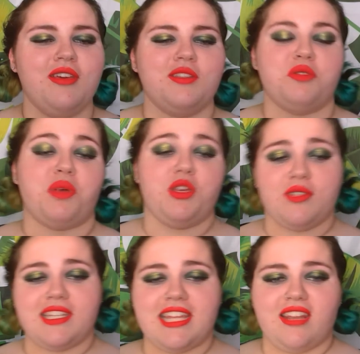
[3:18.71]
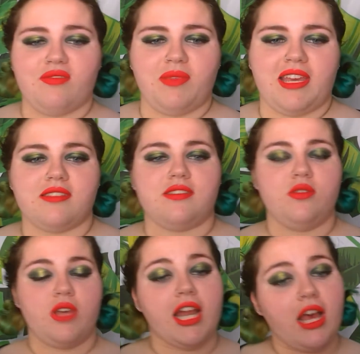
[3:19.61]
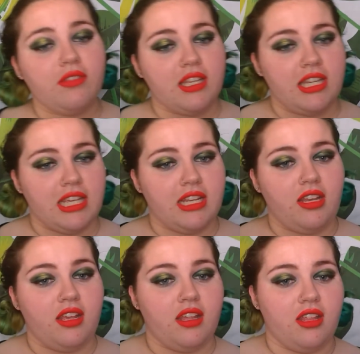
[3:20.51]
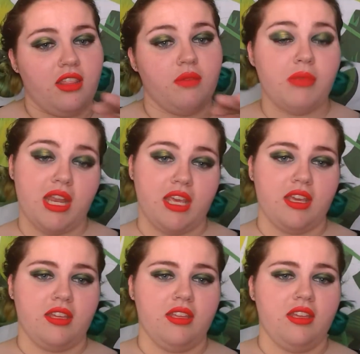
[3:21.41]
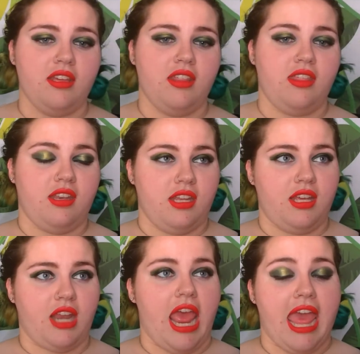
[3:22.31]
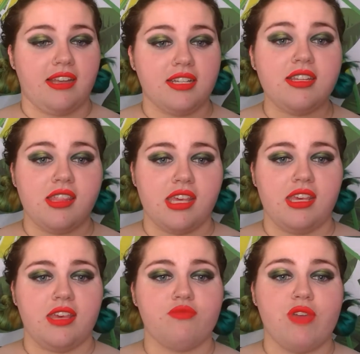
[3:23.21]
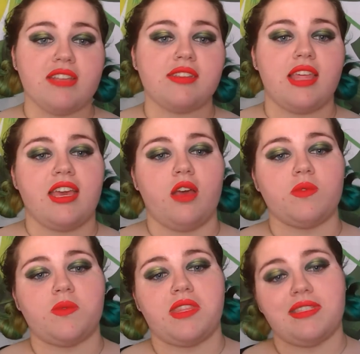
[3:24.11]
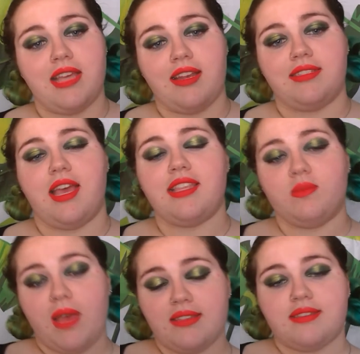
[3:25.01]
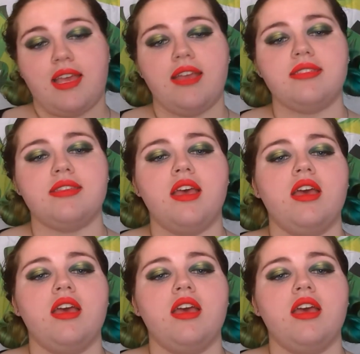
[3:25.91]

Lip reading: So by using native plants, you cut out the need, the money, the need, and the risk that comes with insecticides and pesticides.